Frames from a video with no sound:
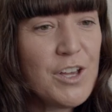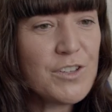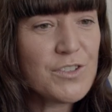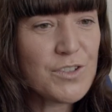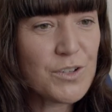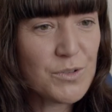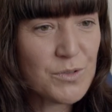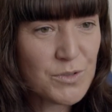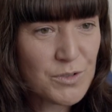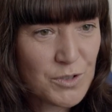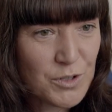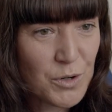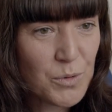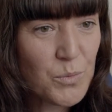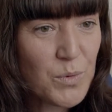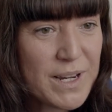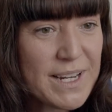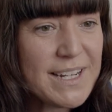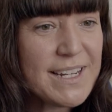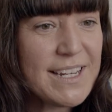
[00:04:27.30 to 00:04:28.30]
So,
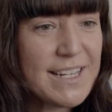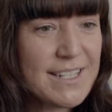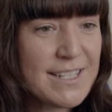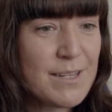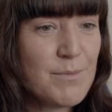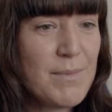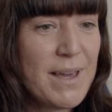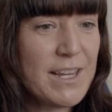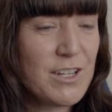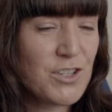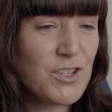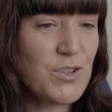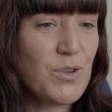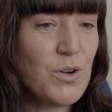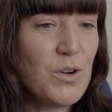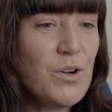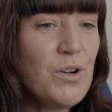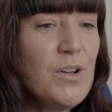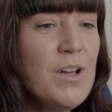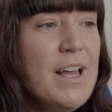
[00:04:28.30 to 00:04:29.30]
we need to make
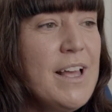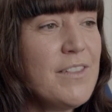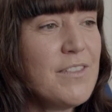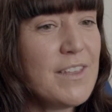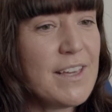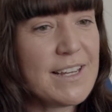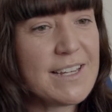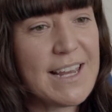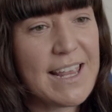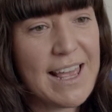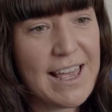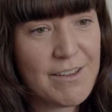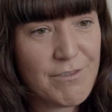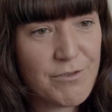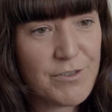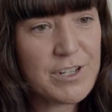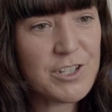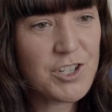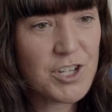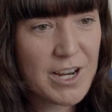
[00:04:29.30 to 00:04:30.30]
sure that
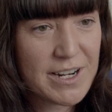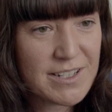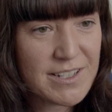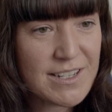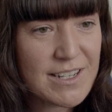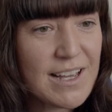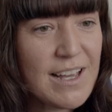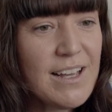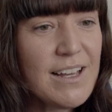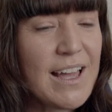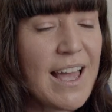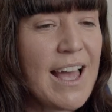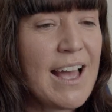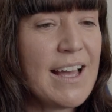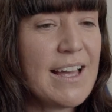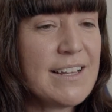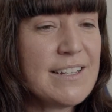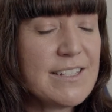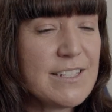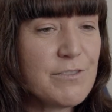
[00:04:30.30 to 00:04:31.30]
every gender
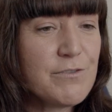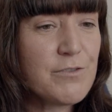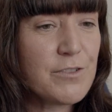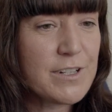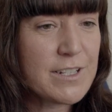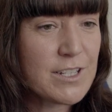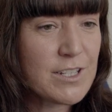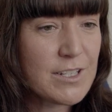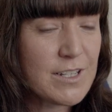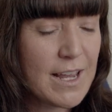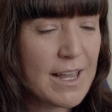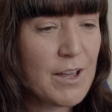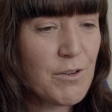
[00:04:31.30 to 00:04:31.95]
and different